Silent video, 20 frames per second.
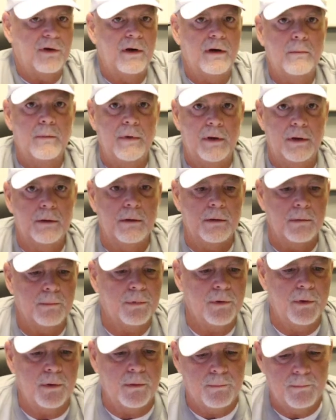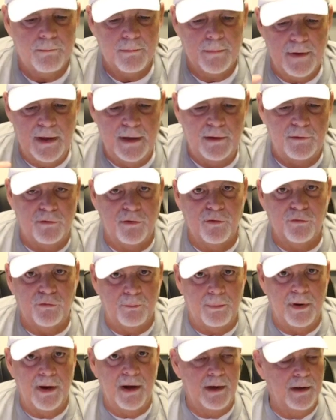in them, and they're heat
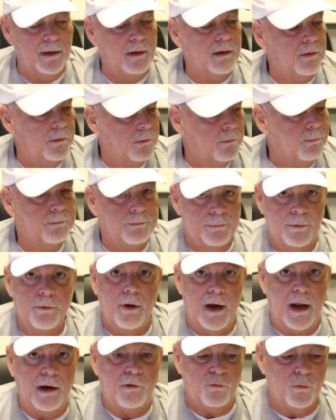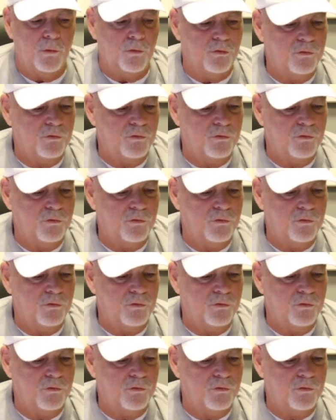dissipating, and they're actual